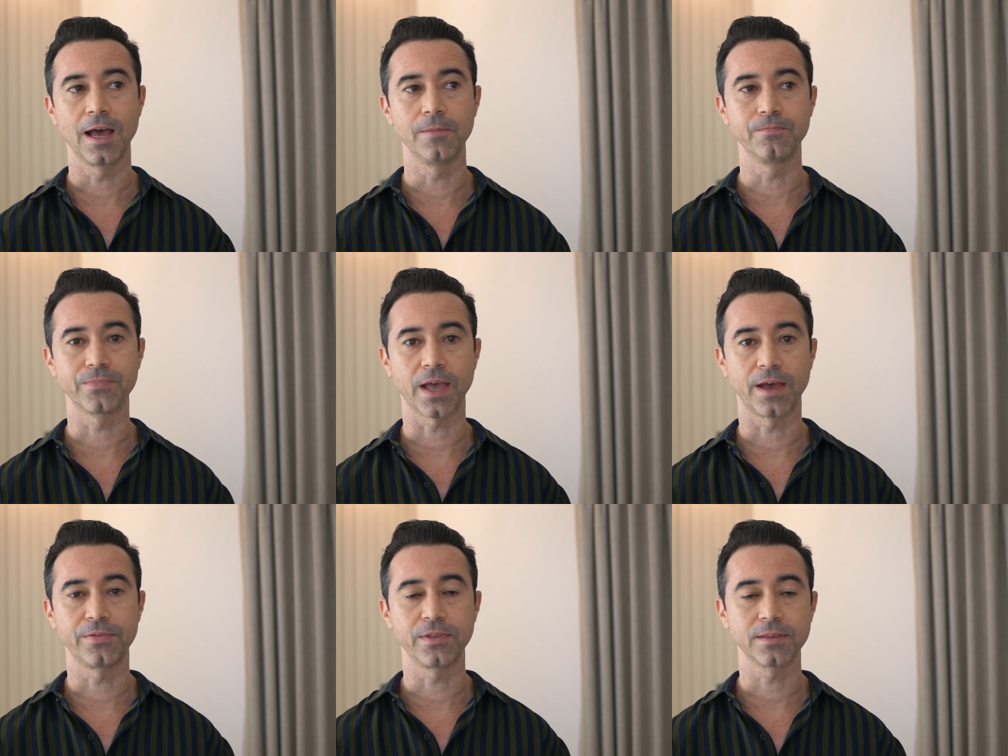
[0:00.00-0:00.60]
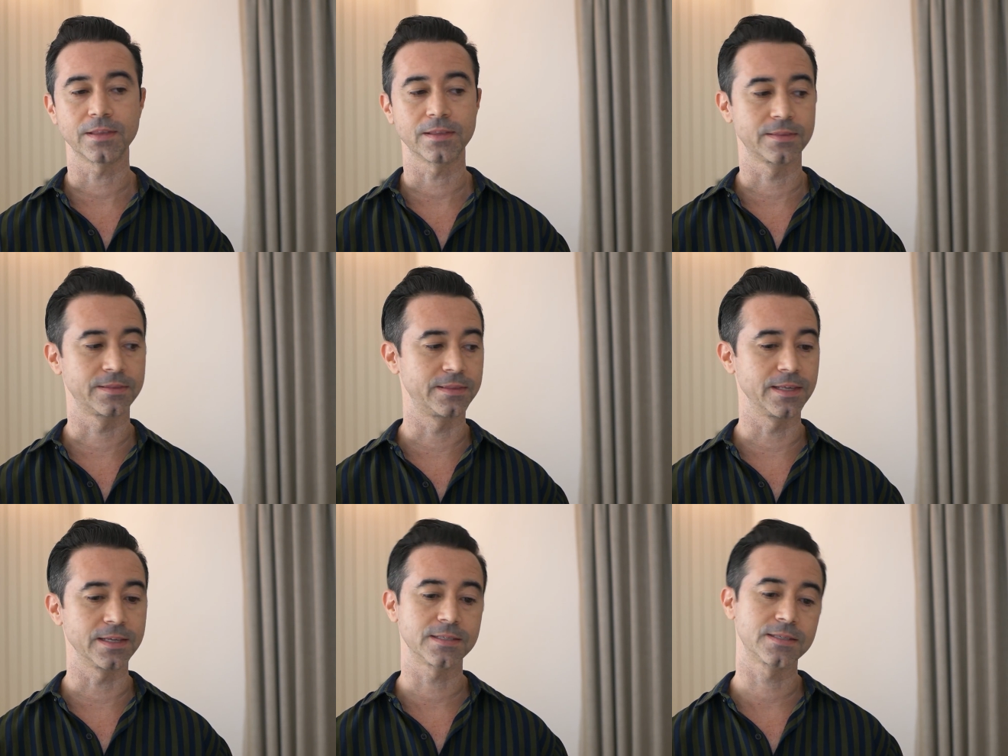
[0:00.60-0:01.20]
And I think
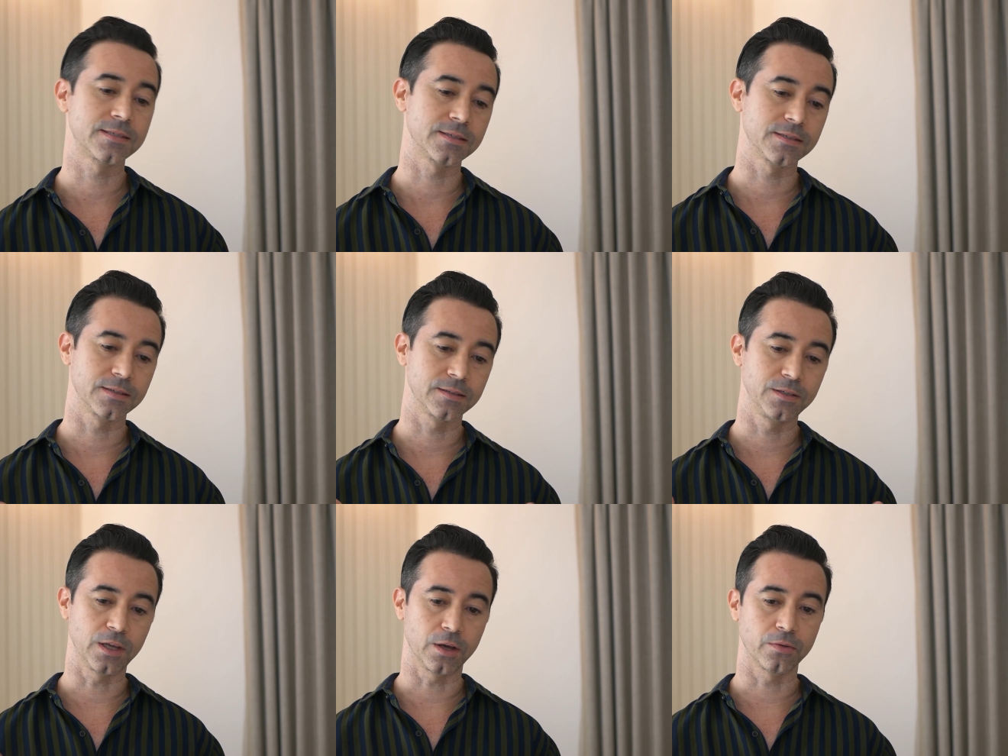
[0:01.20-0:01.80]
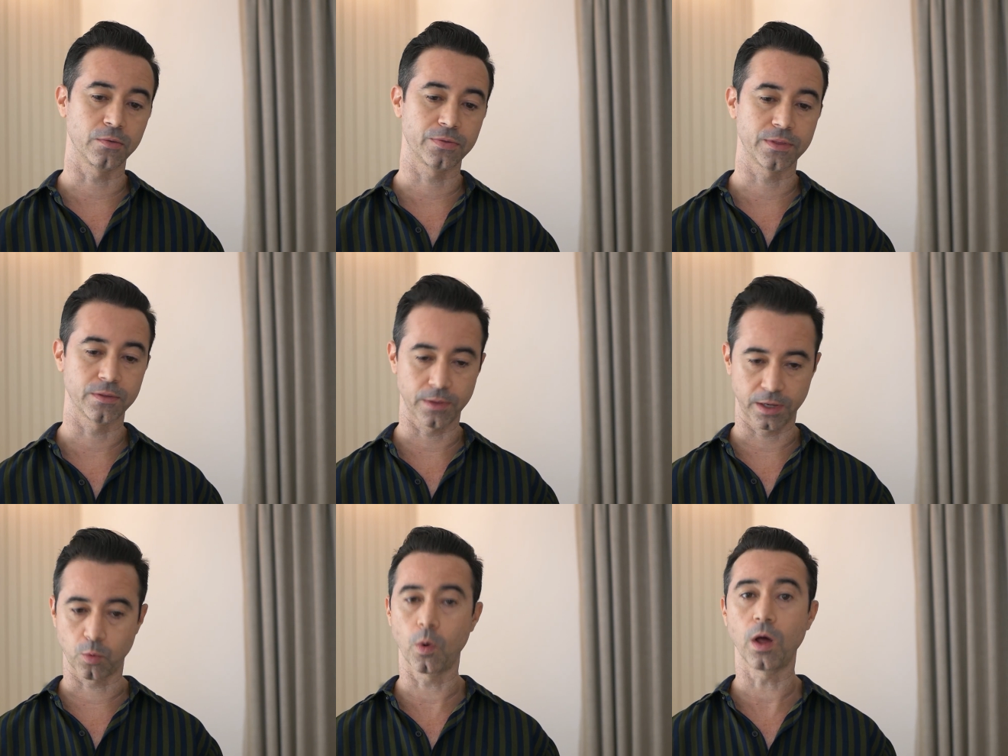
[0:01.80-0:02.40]
that this, you know,
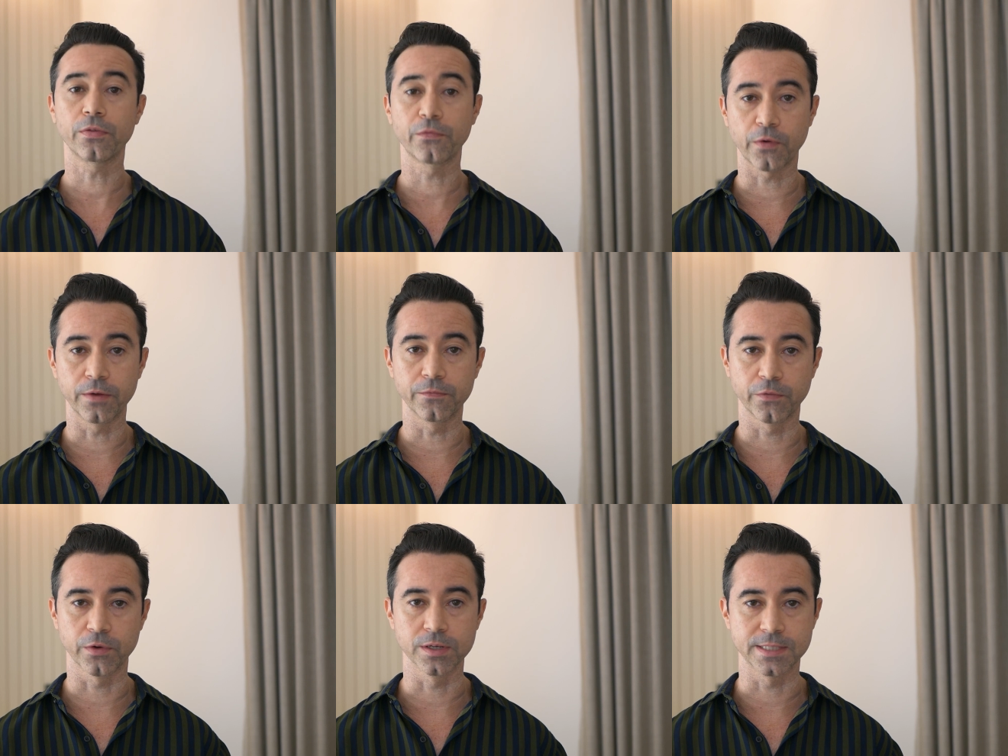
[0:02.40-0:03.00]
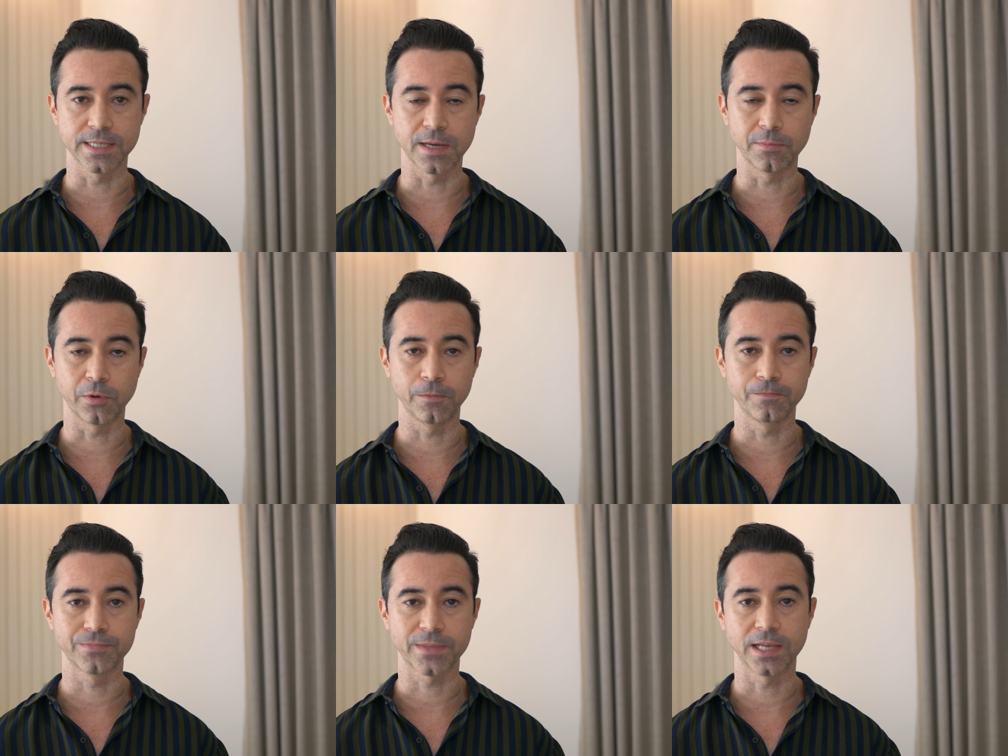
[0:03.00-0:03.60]
like Wealthfront, for
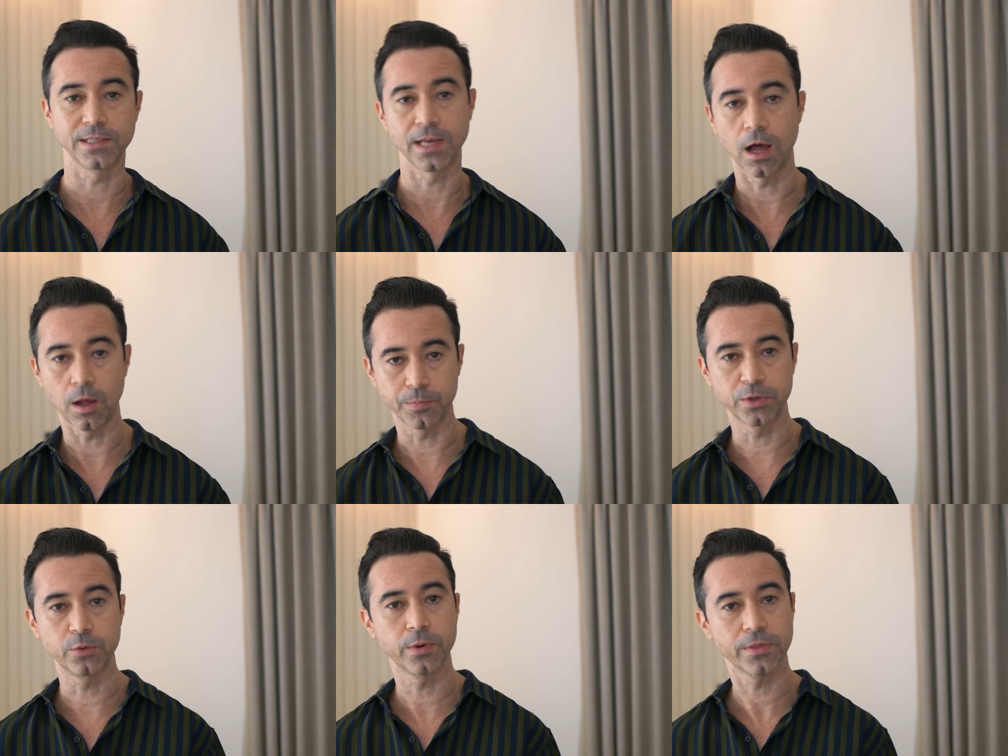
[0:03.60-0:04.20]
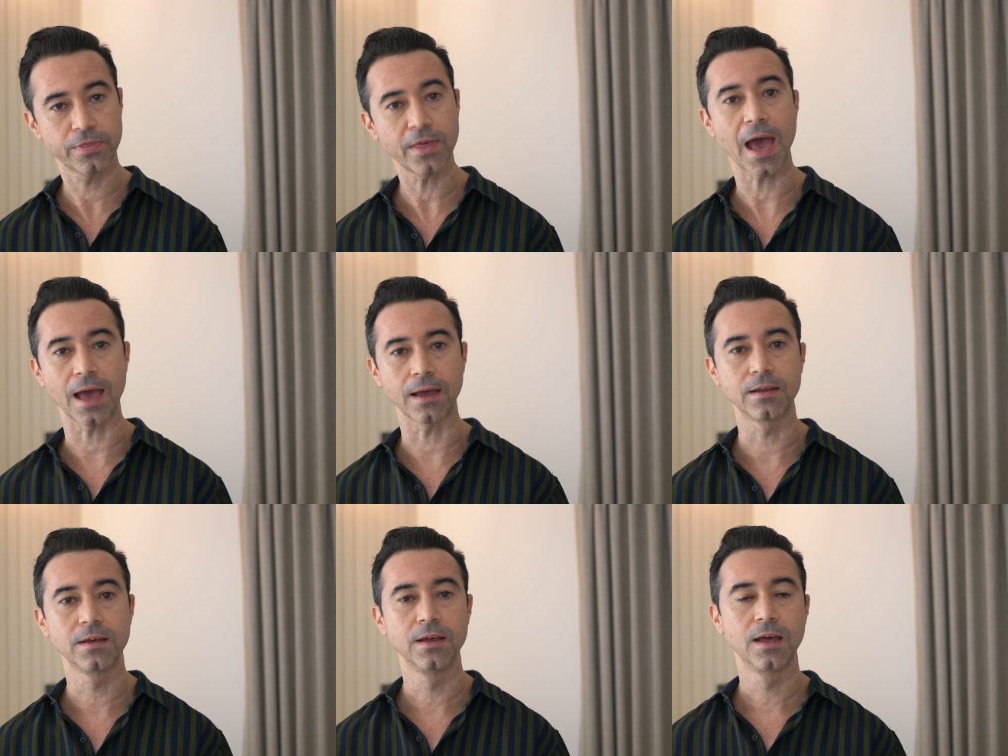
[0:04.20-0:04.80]
example, can help you with
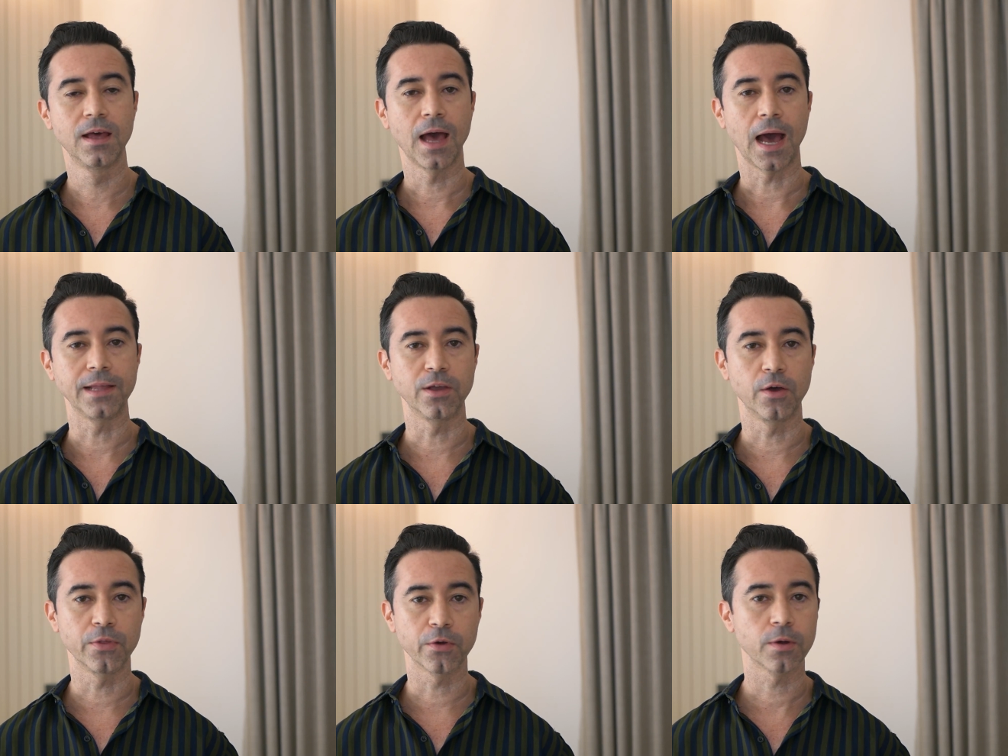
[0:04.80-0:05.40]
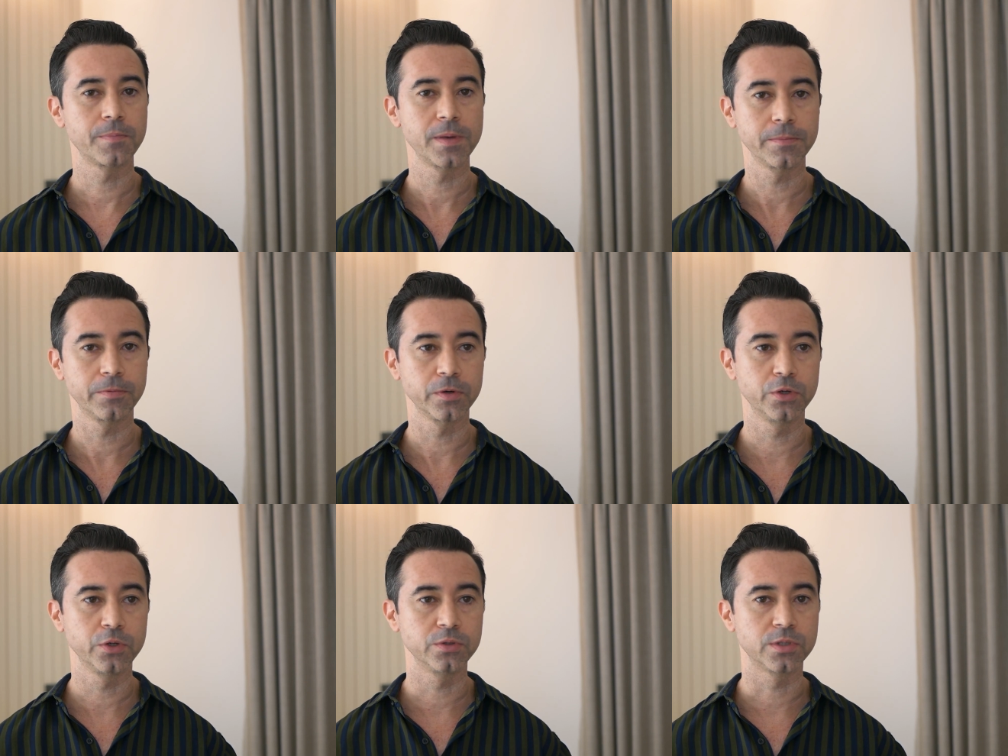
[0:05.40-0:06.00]
that. I know there are
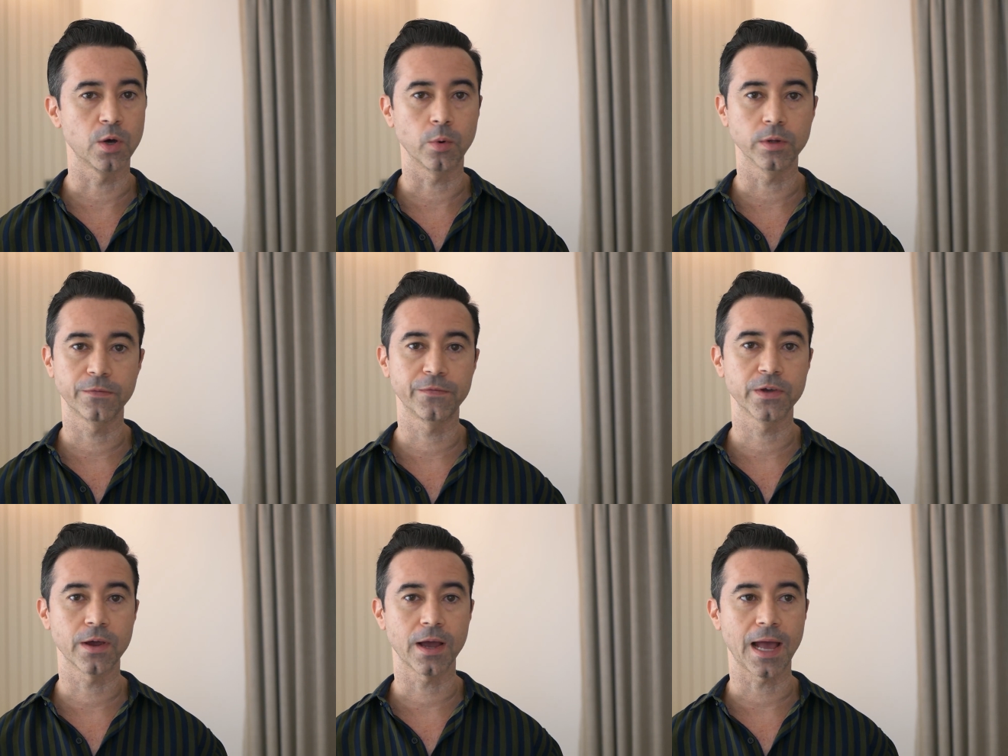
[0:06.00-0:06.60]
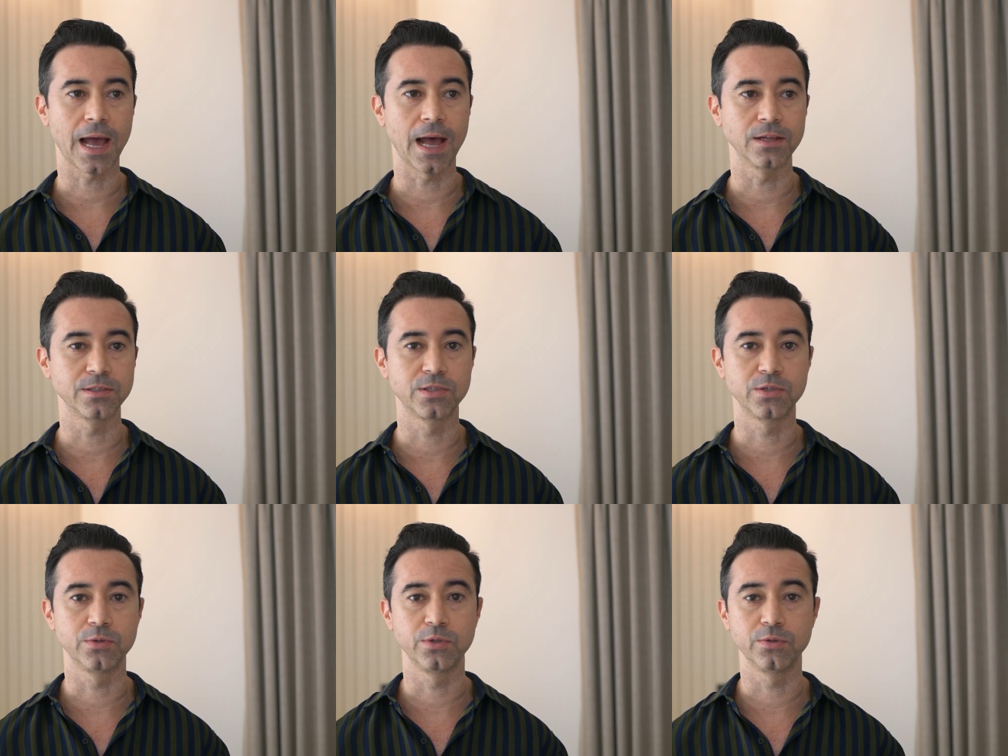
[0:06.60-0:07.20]
people who don't want to figure out
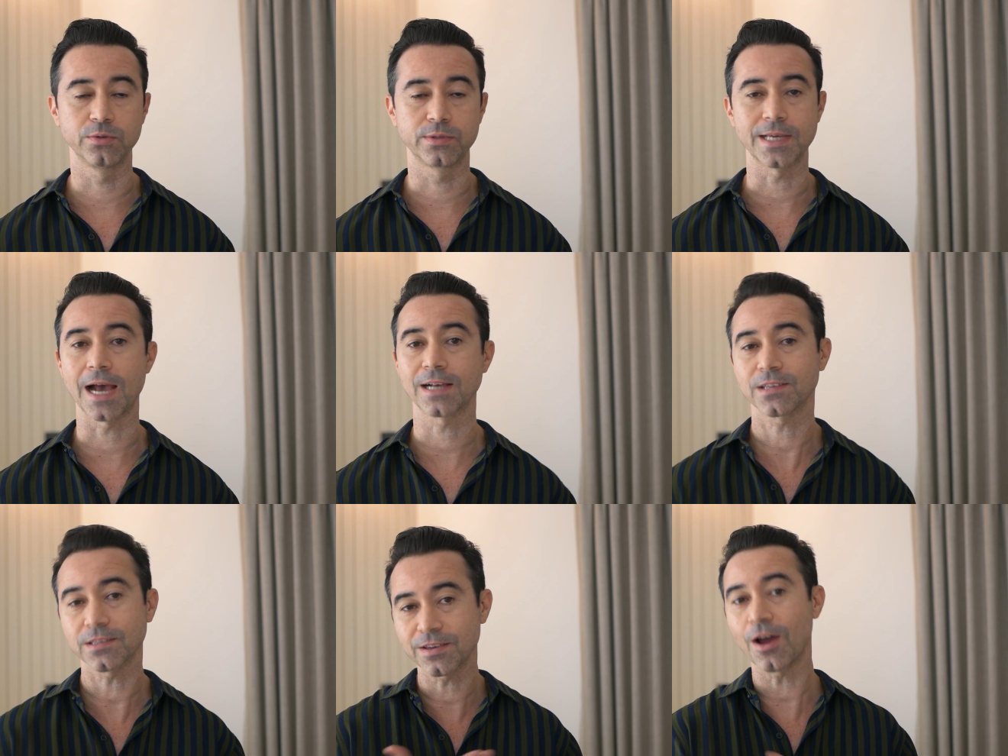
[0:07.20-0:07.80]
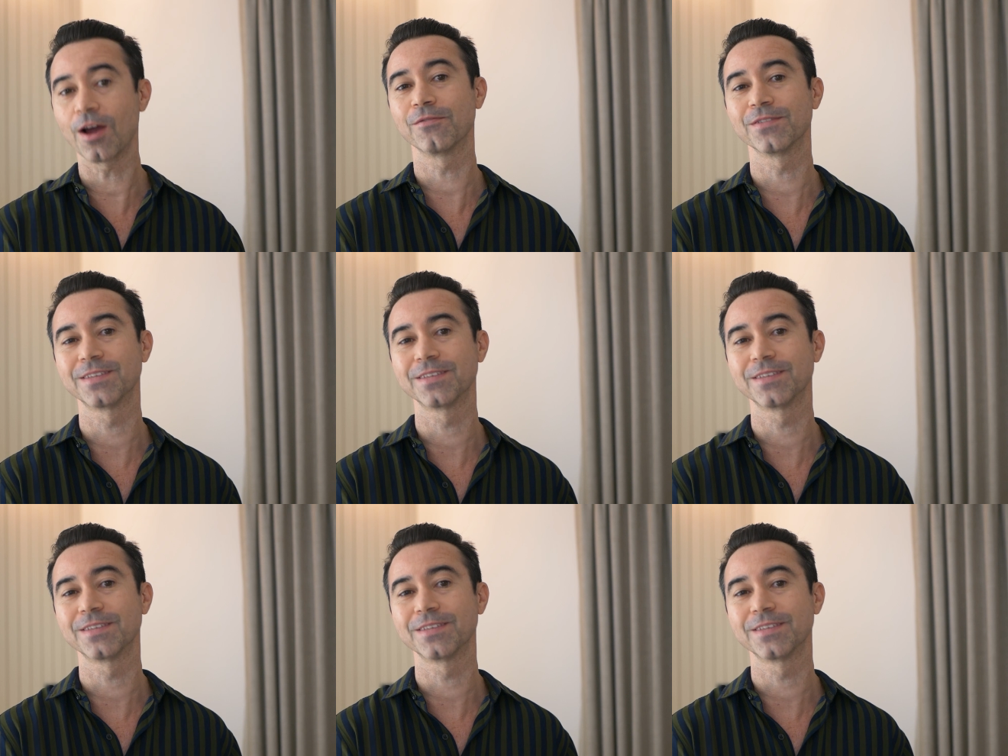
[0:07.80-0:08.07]
how to do tax loss